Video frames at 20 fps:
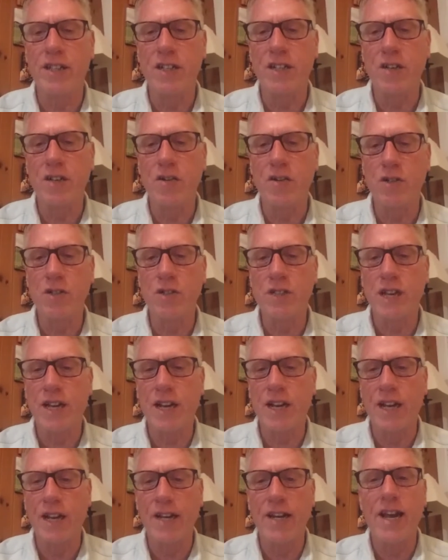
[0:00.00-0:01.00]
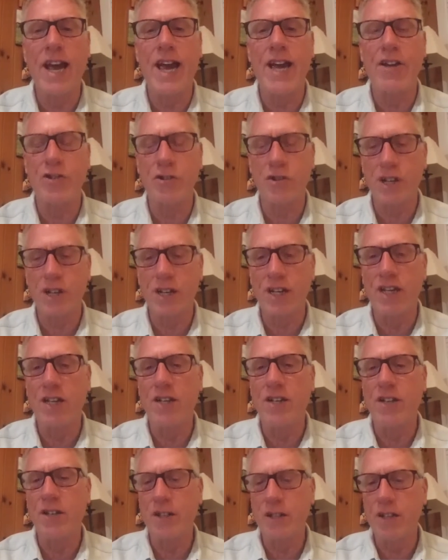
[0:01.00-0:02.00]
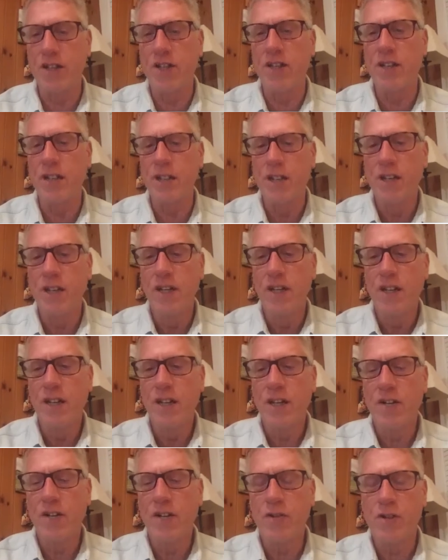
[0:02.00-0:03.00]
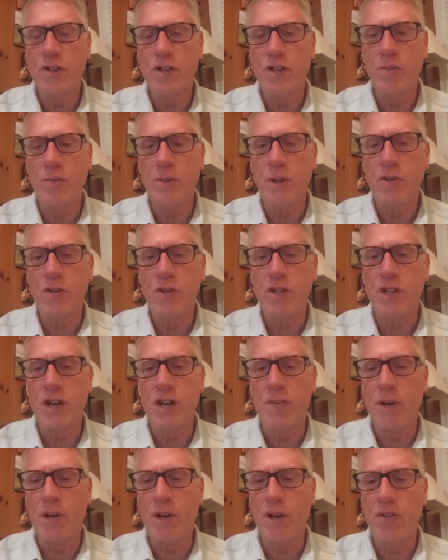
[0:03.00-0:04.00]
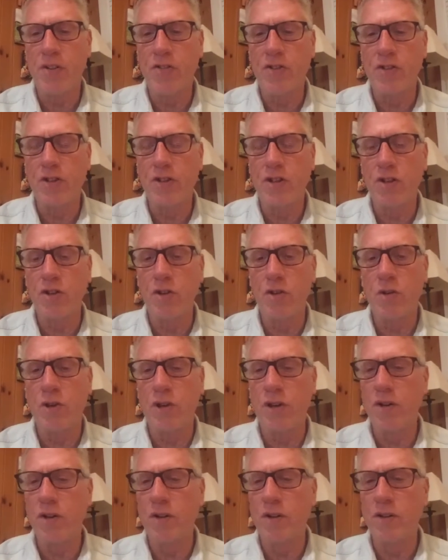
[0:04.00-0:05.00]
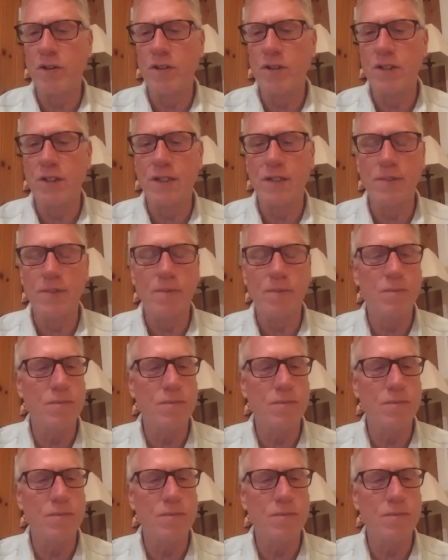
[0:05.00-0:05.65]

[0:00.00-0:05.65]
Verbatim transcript: And of course, that led naturally into the interest in moonshine because the two are uh,